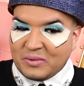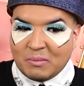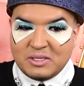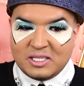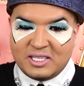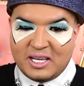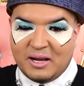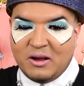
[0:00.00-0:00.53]
I'm
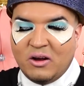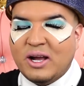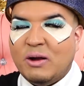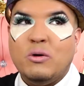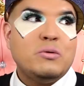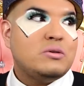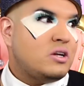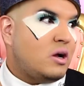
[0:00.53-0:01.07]
just saying. Okay,
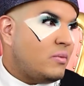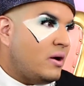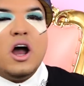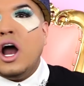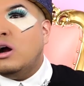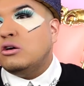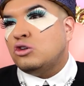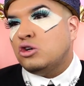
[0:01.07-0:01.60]
what were we talking about?
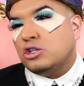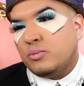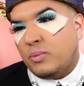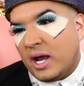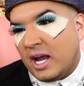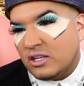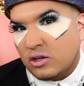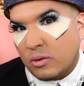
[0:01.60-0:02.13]
Oh, Trisha
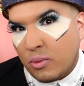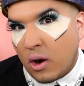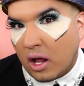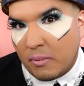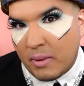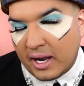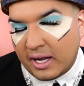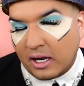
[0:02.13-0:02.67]
Paytas, her
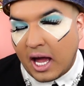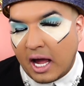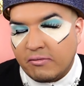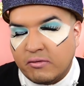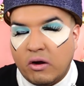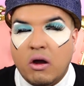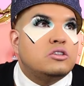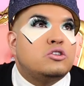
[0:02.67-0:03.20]
problematic life, girl.